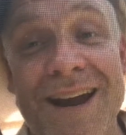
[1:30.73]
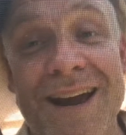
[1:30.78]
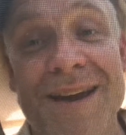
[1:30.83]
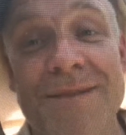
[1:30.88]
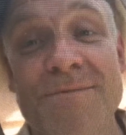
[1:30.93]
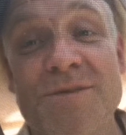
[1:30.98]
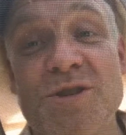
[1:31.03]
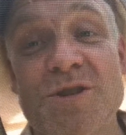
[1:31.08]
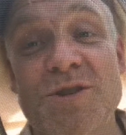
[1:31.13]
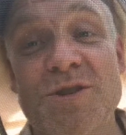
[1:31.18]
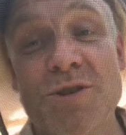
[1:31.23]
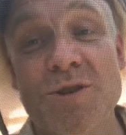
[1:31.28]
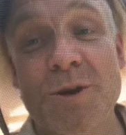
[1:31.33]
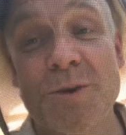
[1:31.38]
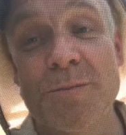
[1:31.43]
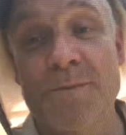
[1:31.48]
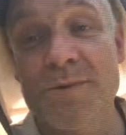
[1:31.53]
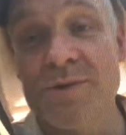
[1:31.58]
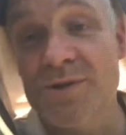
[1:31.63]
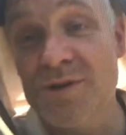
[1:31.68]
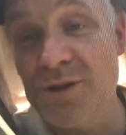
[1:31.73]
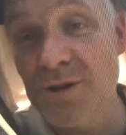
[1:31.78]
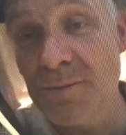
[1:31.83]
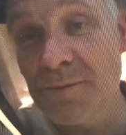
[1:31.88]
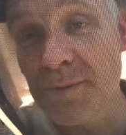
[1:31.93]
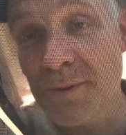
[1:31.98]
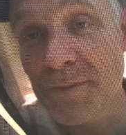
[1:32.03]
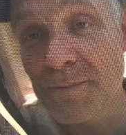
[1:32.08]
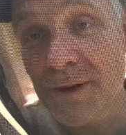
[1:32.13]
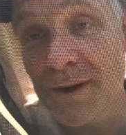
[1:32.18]
I'm super,
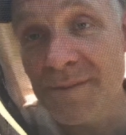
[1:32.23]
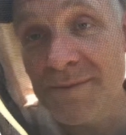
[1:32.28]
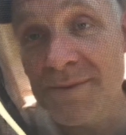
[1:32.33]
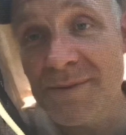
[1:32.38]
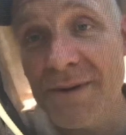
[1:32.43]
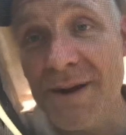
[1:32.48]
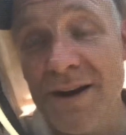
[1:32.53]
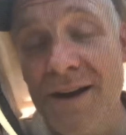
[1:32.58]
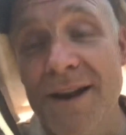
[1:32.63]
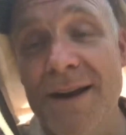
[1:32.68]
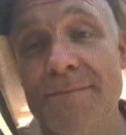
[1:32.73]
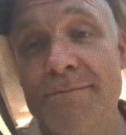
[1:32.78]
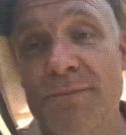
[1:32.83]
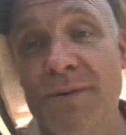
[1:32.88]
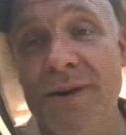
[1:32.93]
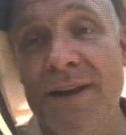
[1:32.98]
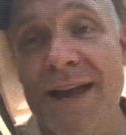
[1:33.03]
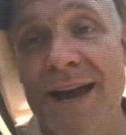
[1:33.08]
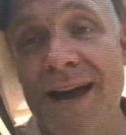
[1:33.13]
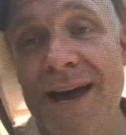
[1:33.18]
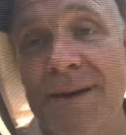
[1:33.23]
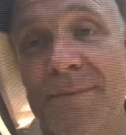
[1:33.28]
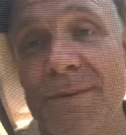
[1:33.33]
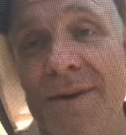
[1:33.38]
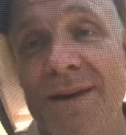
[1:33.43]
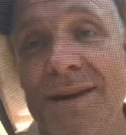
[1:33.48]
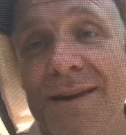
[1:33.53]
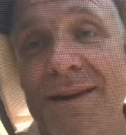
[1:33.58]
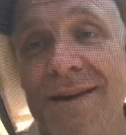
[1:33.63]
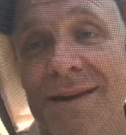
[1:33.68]
super pumped about it. I'm pretty
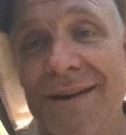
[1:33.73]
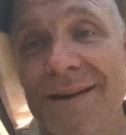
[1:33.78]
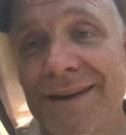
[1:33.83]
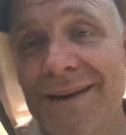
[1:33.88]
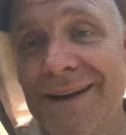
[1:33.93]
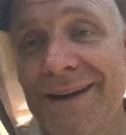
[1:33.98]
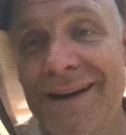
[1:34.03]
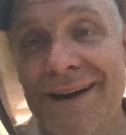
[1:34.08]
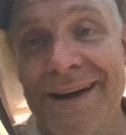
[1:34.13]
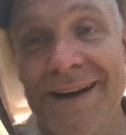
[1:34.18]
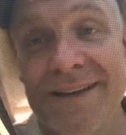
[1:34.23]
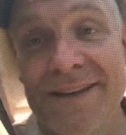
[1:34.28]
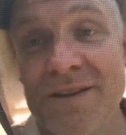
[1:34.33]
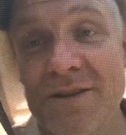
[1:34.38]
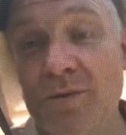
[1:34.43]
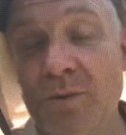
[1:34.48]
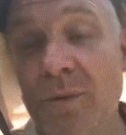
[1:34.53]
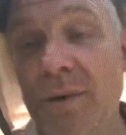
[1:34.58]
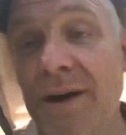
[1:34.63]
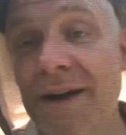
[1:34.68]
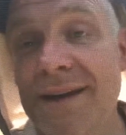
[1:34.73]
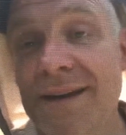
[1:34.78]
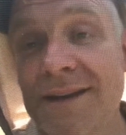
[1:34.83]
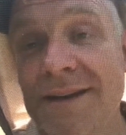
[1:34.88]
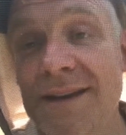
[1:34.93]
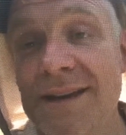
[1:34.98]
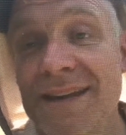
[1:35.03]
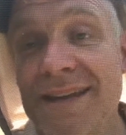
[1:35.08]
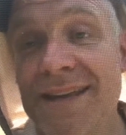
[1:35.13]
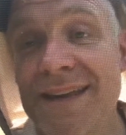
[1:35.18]
happy. Uh, you know what?
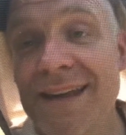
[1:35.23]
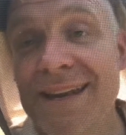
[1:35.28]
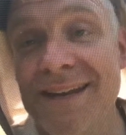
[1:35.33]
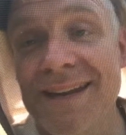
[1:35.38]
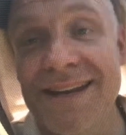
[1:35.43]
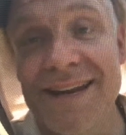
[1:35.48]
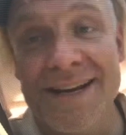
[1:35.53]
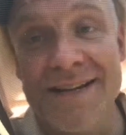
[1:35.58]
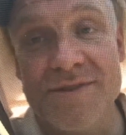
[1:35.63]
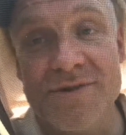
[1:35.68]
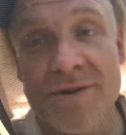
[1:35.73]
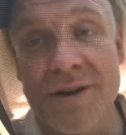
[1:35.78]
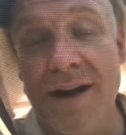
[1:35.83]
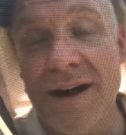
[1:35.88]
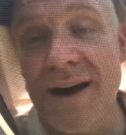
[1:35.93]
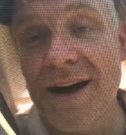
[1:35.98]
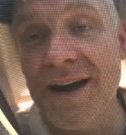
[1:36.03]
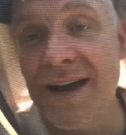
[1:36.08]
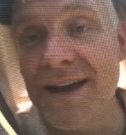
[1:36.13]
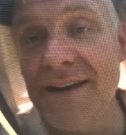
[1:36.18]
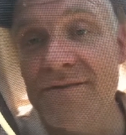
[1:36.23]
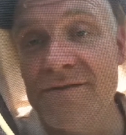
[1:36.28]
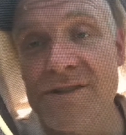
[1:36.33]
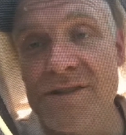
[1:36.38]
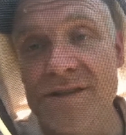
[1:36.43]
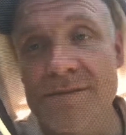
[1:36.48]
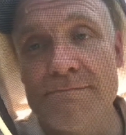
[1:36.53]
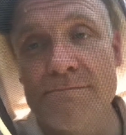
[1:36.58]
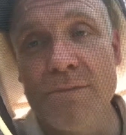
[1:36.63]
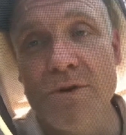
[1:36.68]
Getting an extra
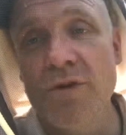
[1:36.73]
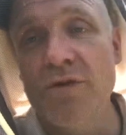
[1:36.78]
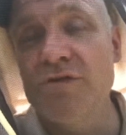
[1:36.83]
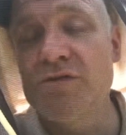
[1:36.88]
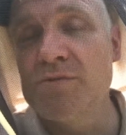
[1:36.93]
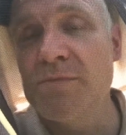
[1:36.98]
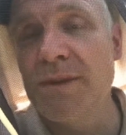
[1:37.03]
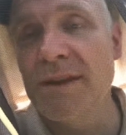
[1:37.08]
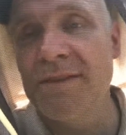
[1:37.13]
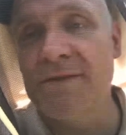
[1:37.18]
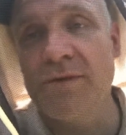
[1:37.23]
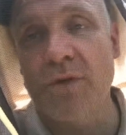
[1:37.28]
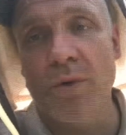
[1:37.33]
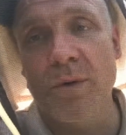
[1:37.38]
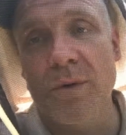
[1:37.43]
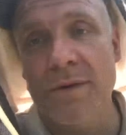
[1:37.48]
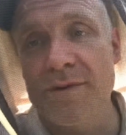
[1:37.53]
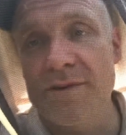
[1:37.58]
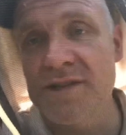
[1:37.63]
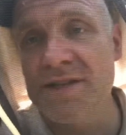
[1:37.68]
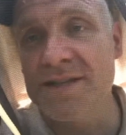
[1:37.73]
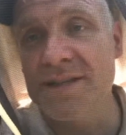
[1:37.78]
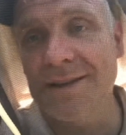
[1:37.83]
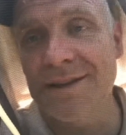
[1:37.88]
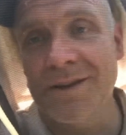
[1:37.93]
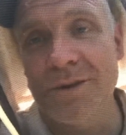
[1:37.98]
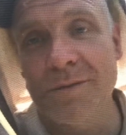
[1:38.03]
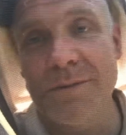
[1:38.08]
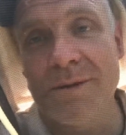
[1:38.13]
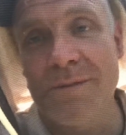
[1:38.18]
hive just moves me forward
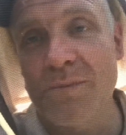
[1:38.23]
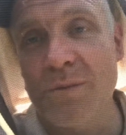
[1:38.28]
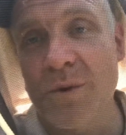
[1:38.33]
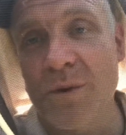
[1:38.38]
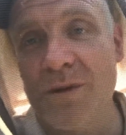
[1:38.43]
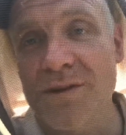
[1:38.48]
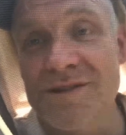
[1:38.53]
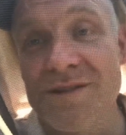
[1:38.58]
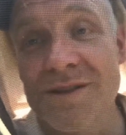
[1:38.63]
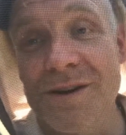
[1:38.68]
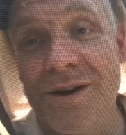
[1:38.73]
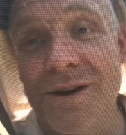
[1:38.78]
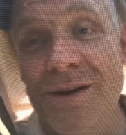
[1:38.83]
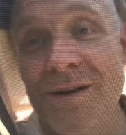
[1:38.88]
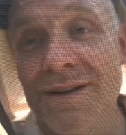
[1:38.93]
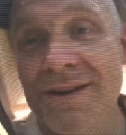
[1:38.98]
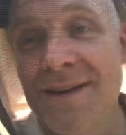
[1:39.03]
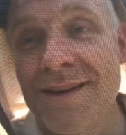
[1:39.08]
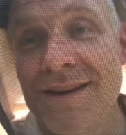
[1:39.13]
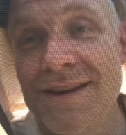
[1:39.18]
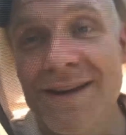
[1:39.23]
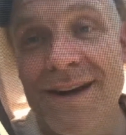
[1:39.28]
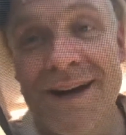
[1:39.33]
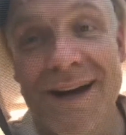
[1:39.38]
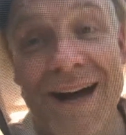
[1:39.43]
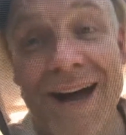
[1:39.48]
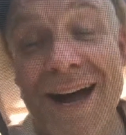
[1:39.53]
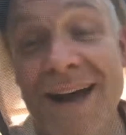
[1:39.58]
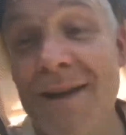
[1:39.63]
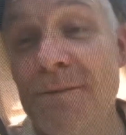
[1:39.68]
just a little bit more. So
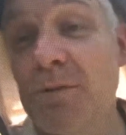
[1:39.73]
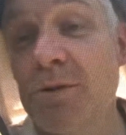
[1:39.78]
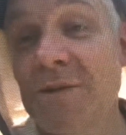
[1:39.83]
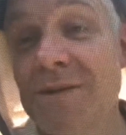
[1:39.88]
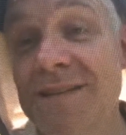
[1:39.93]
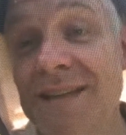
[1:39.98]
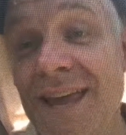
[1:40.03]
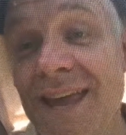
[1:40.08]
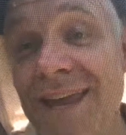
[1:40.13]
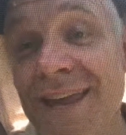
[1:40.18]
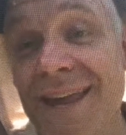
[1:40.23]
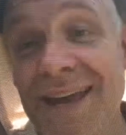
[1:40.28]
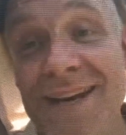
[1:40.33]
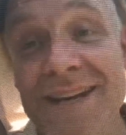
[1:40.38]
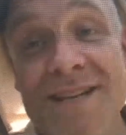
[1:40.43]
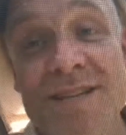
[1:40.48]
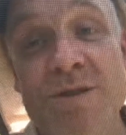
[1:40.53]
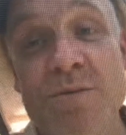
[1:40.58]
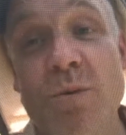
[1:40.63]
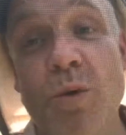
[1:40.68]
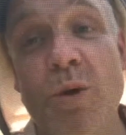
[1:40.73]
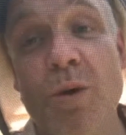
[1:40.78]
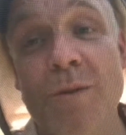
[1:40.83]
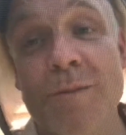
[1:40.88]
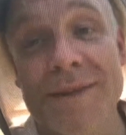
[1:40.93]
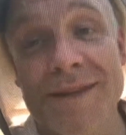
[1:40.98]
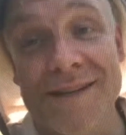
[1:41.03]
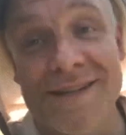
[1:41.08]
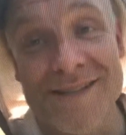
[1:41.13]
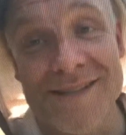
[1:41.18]
uh, I will take any
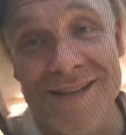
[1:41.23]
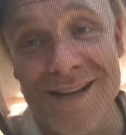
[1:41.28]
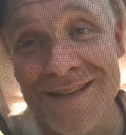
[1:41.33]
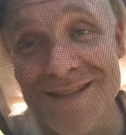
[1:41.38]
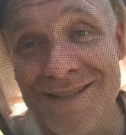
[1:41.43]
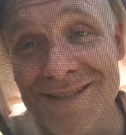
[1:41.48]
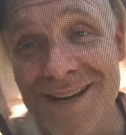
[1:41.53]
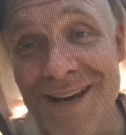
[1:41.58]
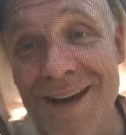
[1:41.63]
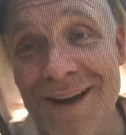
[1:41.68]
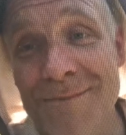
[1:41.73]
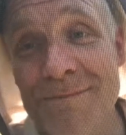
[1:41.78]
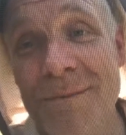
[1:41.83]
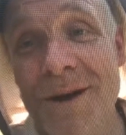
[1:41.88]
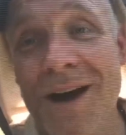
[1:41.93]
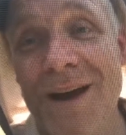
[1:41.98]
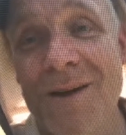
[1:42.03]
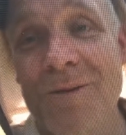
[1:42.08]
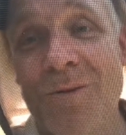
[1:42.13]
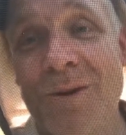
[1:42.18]
swarm that decides to come my